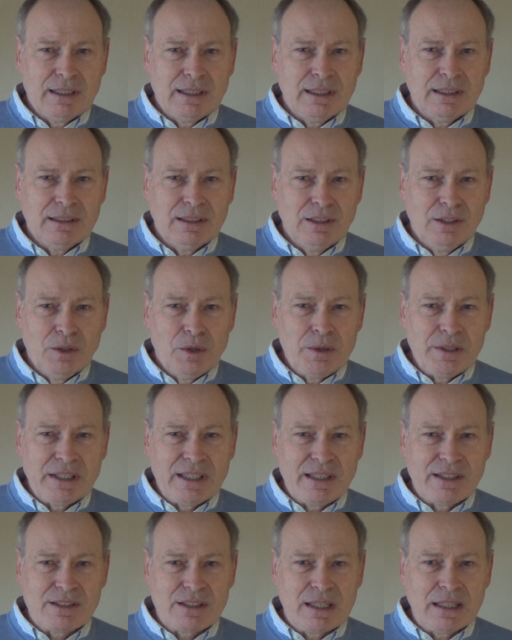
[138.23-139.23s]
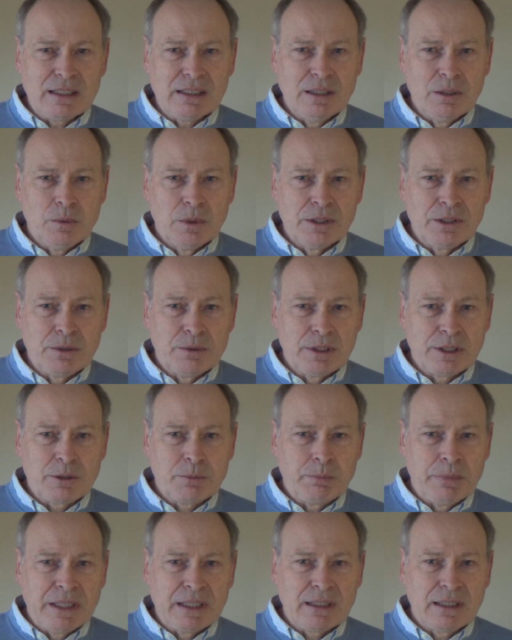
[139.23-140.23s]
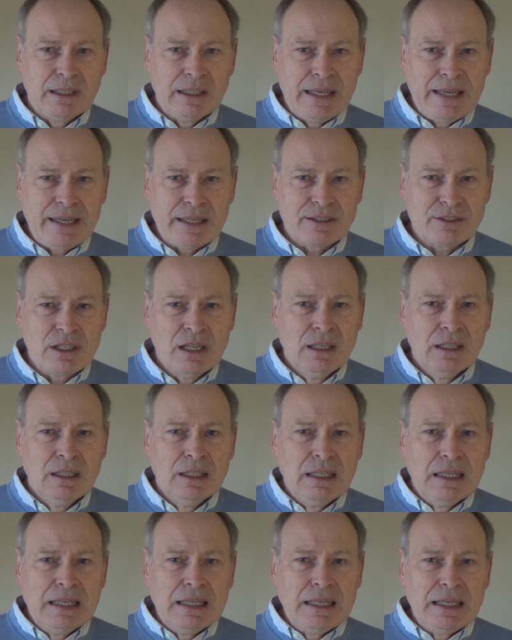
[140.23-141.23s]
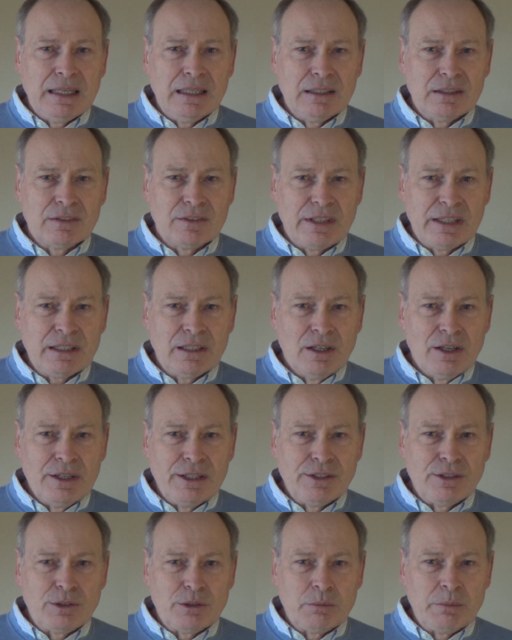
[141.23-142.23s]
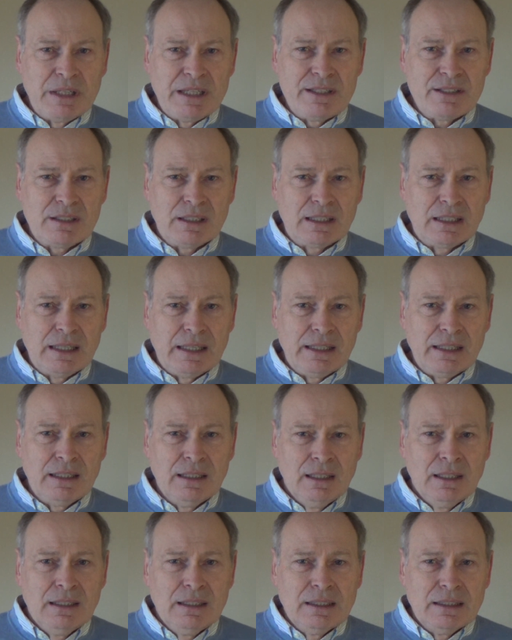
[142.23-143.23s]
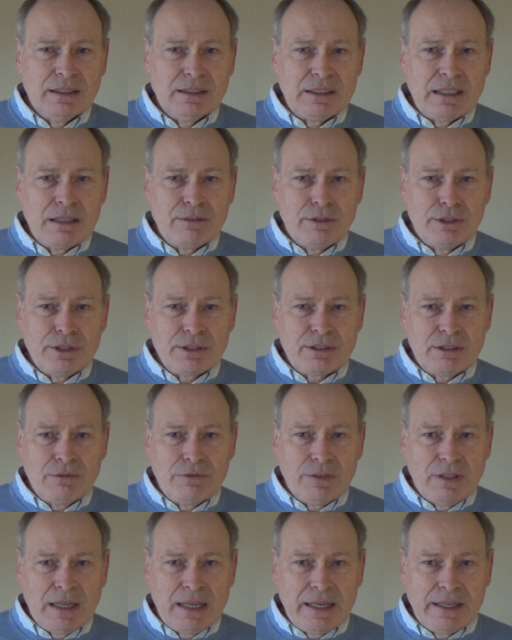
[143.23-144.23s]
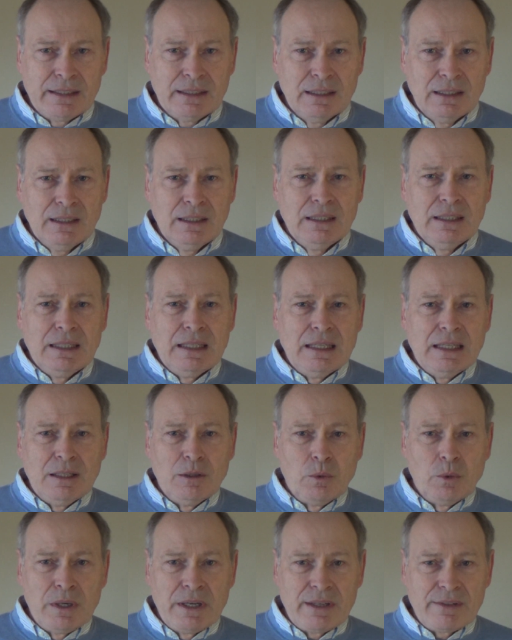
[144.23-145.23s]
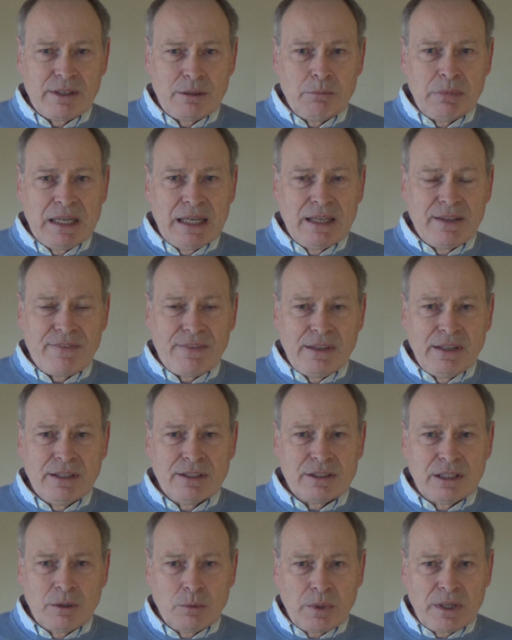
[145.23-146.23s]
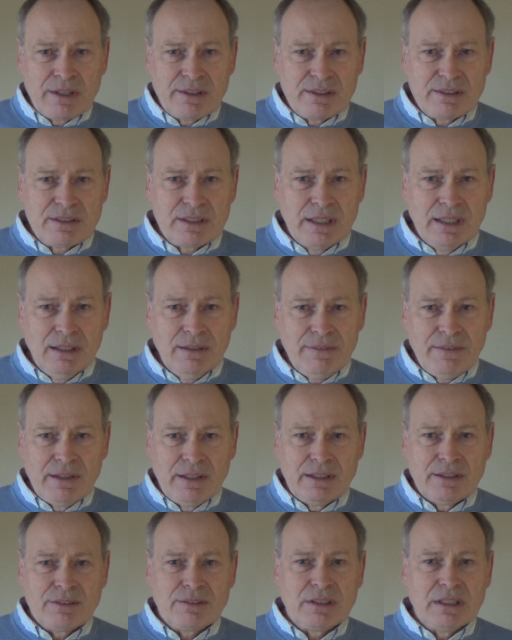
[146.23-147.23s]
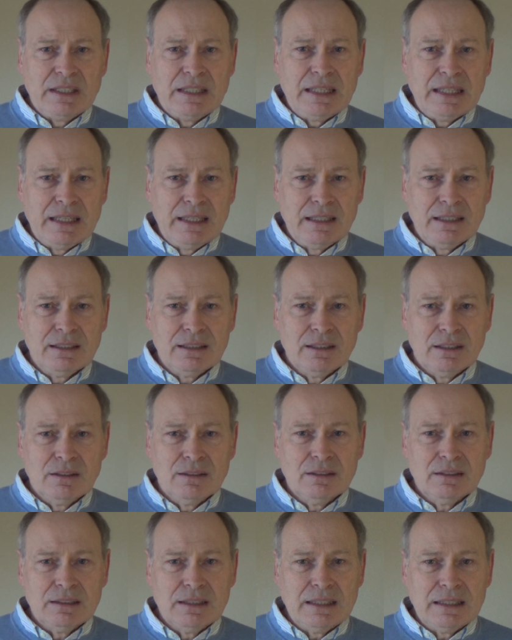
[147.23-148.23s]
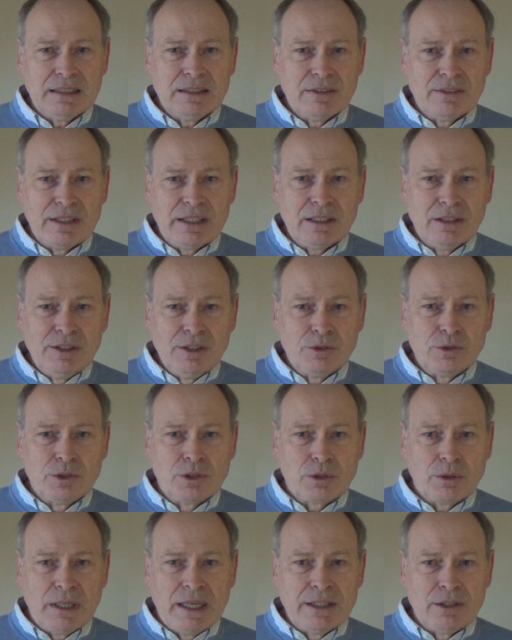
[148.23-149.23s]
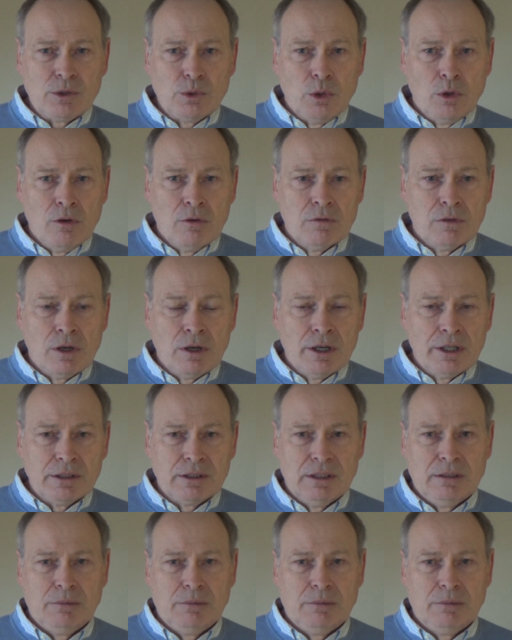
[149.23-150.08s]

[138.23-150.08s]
knowing exactly what to expect next. They're going to basically diversify where they buy things and where they sell things. They're going to try to avoid